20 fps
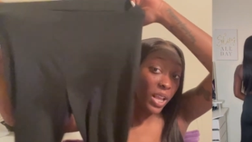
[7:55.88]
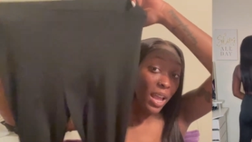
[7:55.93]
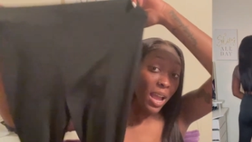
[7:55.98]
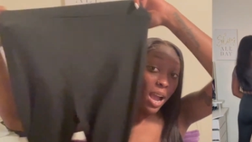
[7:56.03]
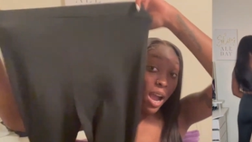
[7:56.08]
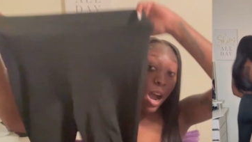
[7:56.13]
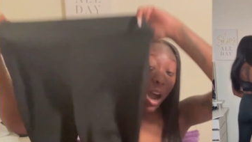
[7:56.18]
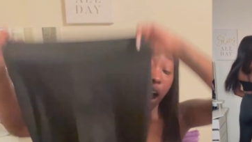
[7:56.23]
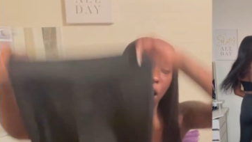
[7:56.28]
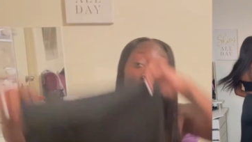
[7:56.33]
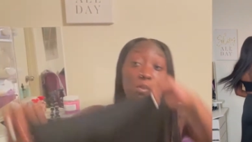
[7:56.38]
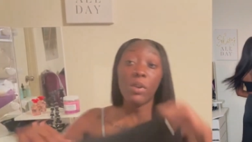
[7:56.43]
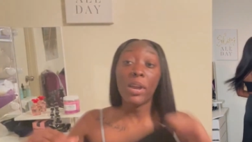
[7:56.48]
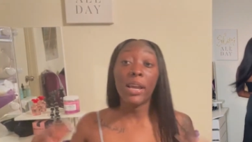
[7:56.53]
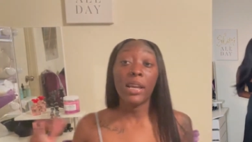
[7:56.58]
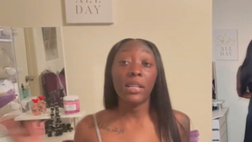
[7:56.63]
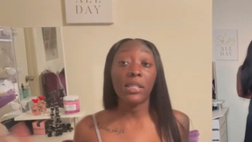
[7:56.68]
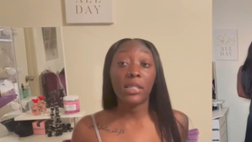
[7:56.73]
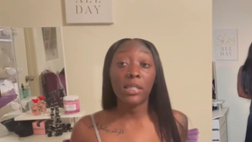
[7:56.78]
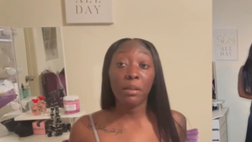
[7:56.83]
I
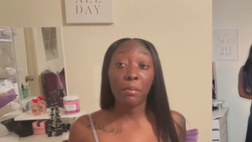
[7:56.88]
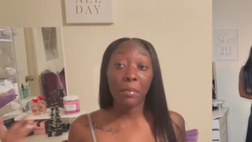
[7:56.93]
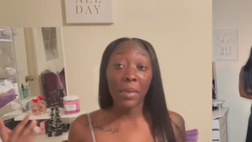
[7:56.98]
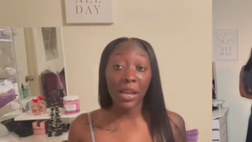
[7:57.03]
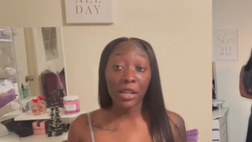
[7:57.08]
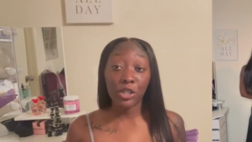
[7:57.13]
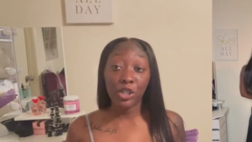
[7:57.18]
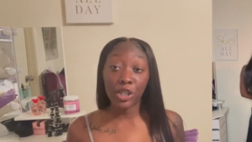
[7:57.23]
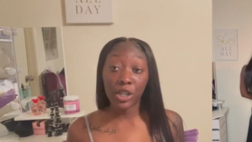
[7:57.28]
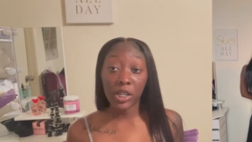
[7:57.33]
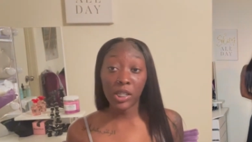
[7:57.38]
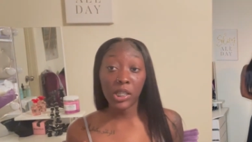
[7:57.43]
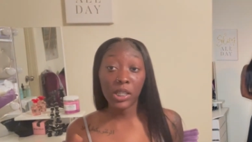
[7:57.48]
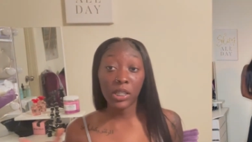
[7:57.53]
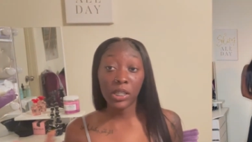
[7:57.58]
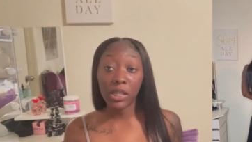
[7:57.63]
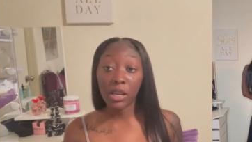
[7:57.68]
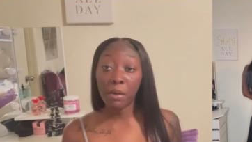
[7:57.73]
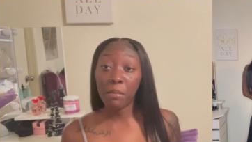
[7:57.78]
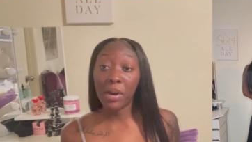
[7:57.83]
always make sure
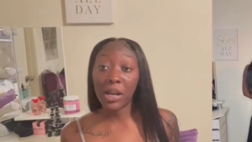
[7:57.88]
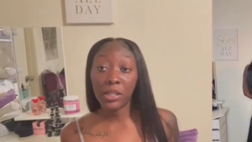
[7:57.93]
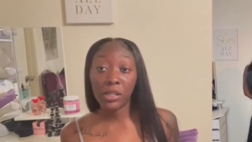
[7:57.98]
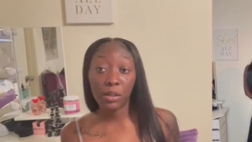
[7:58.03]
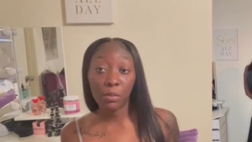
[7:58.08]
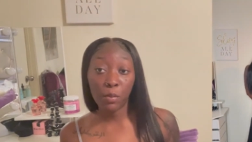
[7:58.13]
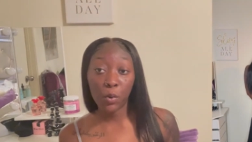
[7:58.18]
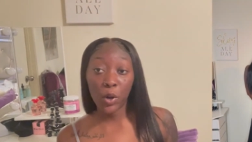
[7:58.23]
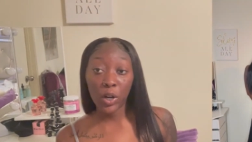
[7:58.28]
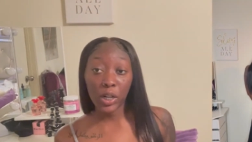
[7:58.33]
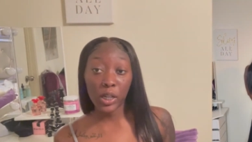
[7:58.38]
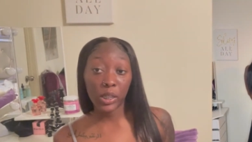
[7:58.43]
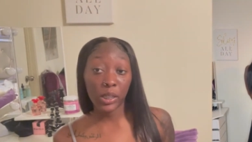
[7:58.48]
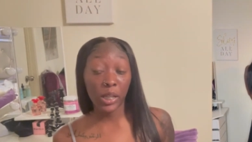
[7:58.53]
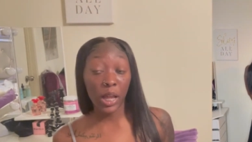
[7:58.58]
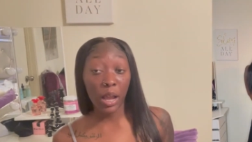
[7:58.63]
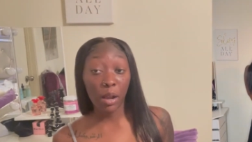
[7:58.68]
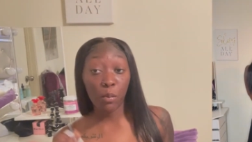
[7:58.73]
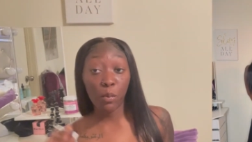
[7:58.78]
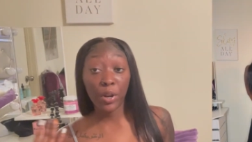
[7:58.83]
to tell my
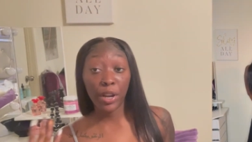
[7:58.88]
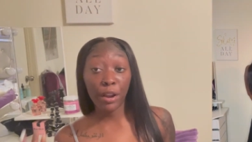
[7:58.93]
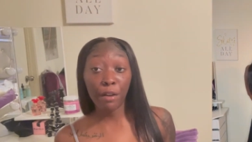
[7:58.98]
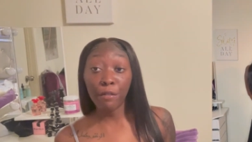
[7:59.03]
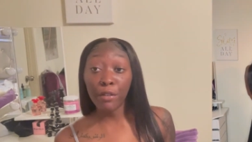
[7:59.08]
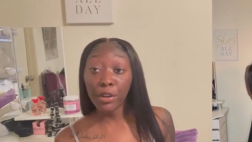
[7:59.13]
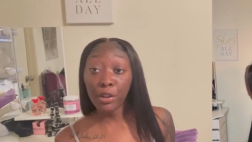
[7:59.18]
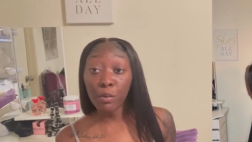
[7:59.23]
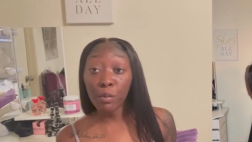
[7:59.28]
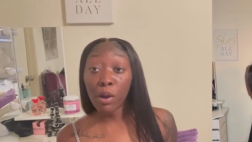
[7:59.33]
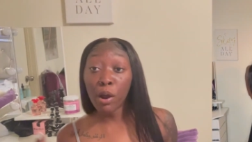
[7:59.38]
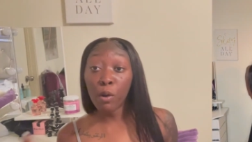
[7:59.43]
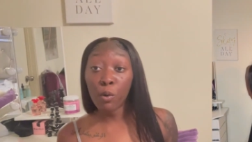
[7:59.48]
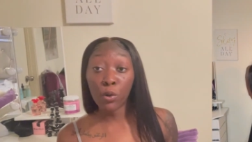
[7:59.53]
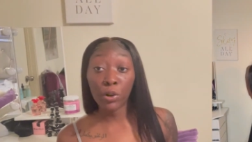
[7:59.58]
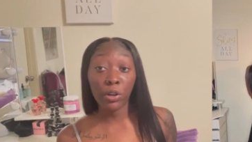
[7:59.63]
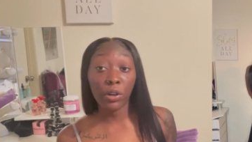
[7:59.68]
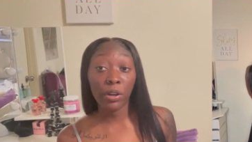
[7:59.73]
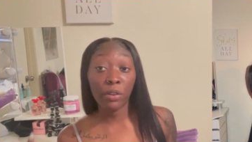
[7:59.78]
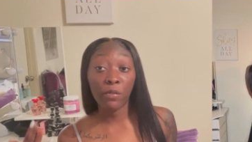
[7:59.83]
supporters, like, whenever you are
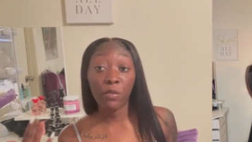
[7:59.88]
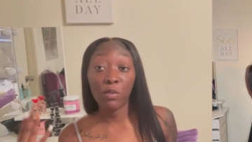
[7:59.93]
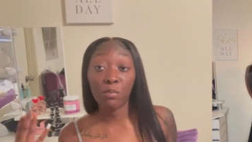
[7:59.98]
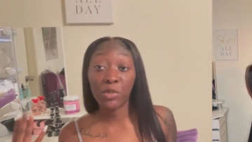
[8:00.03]
ordering from